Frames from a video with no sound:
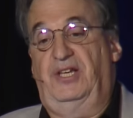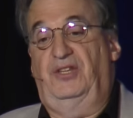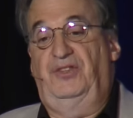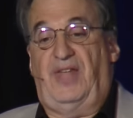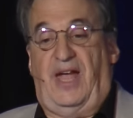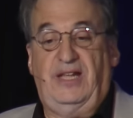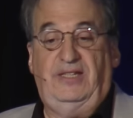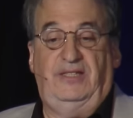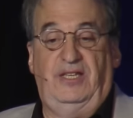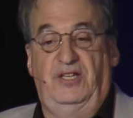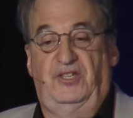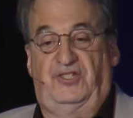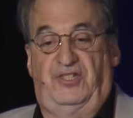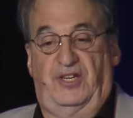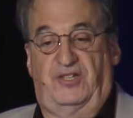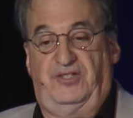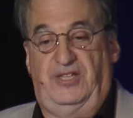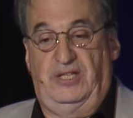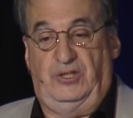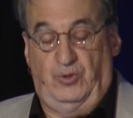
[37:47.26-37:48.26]

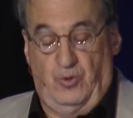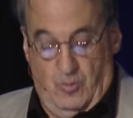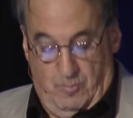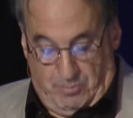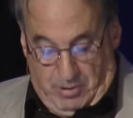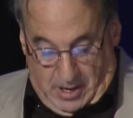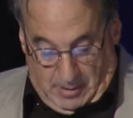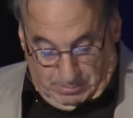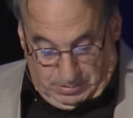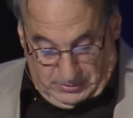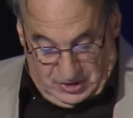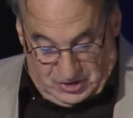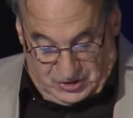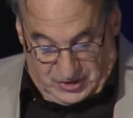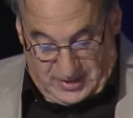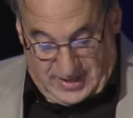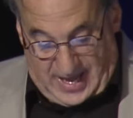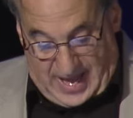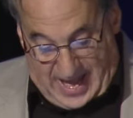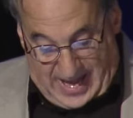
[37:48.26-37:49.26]
1962, published
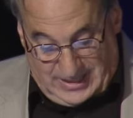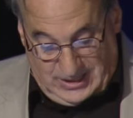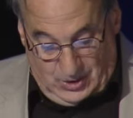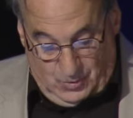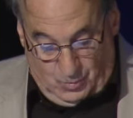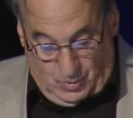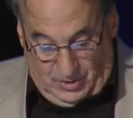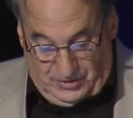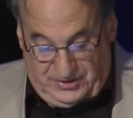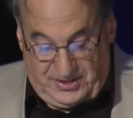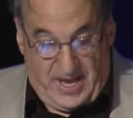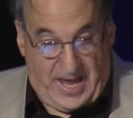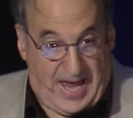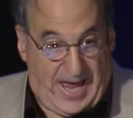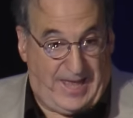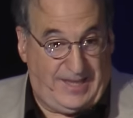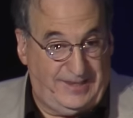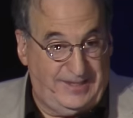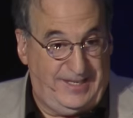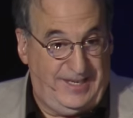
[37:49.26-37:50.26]
an annual
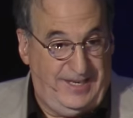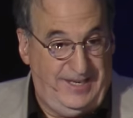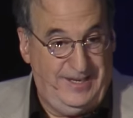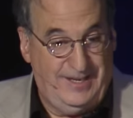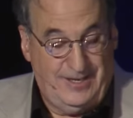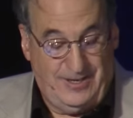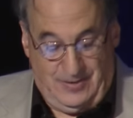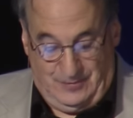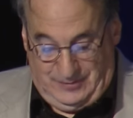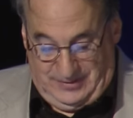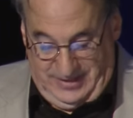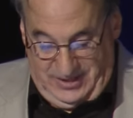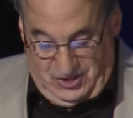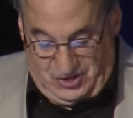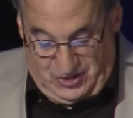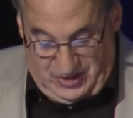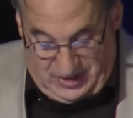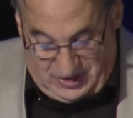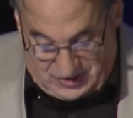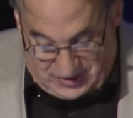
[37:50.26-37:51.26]
tally of
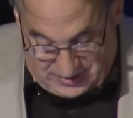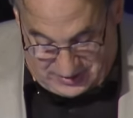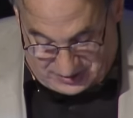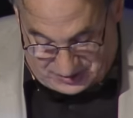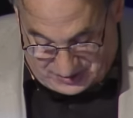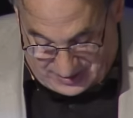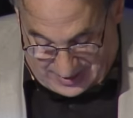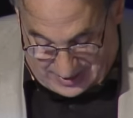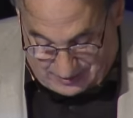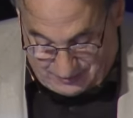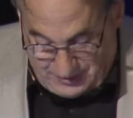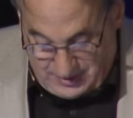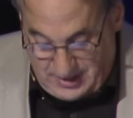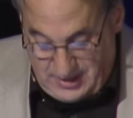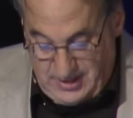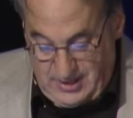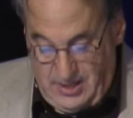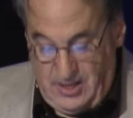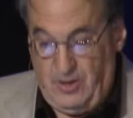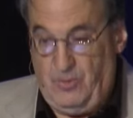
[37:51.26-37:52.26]
lynchings in the South.
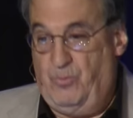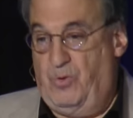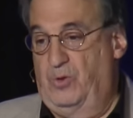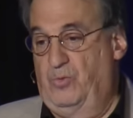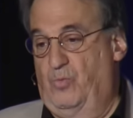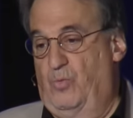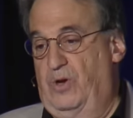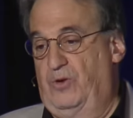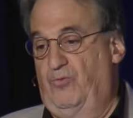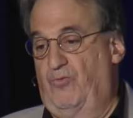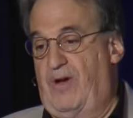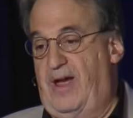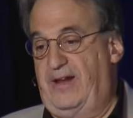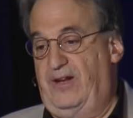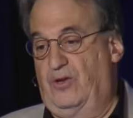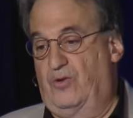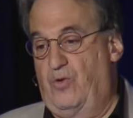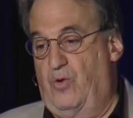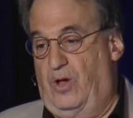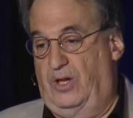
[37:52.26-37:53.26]
One
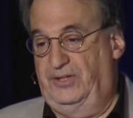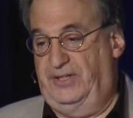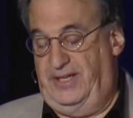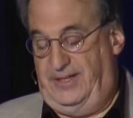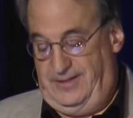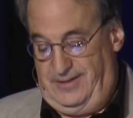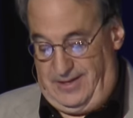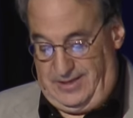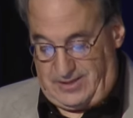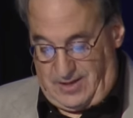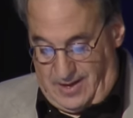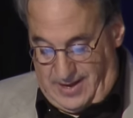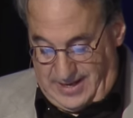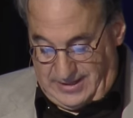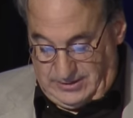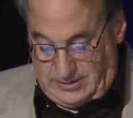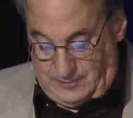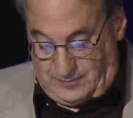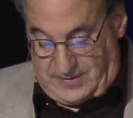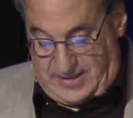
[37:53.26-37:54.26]
writer called it a
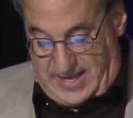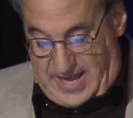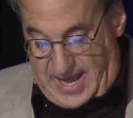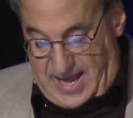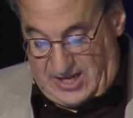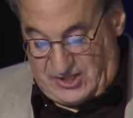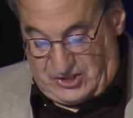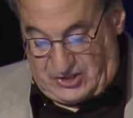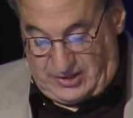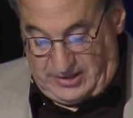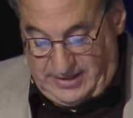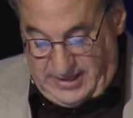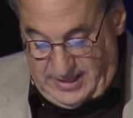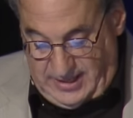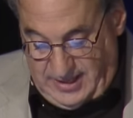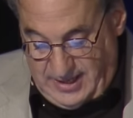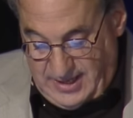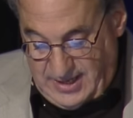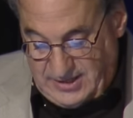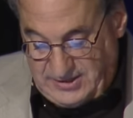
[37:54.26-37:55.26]
kind of
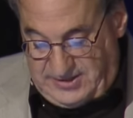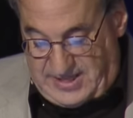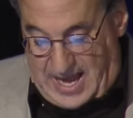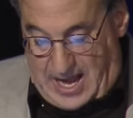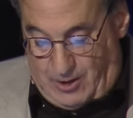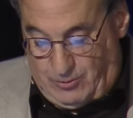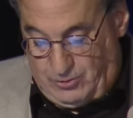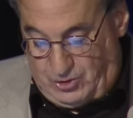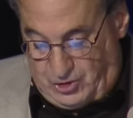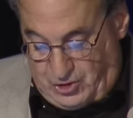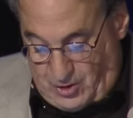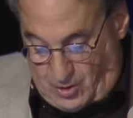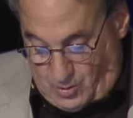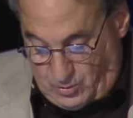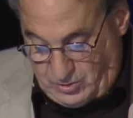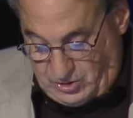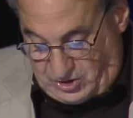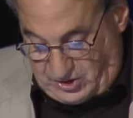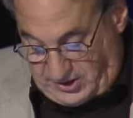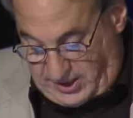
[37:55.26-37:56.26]
ghastly Dow
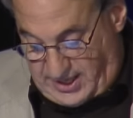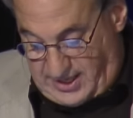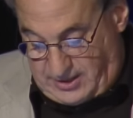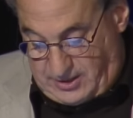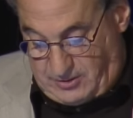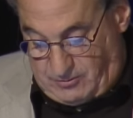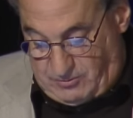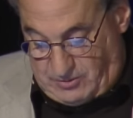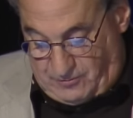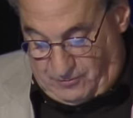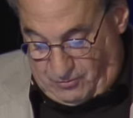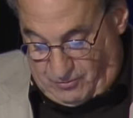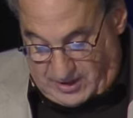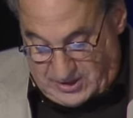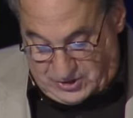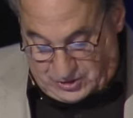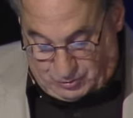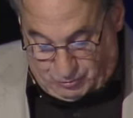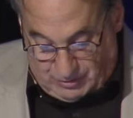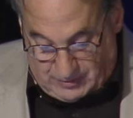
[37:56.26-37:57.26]
Jones ticker of
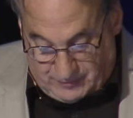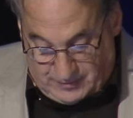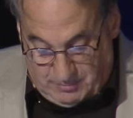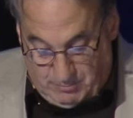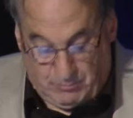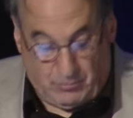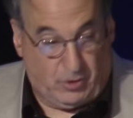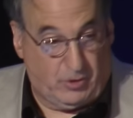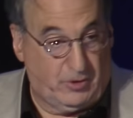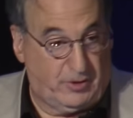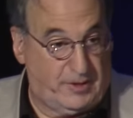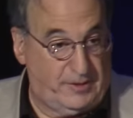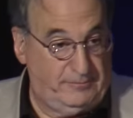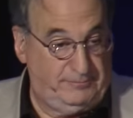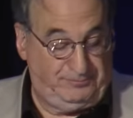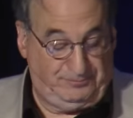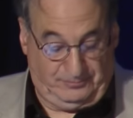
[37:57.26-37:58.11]
race-driven murder.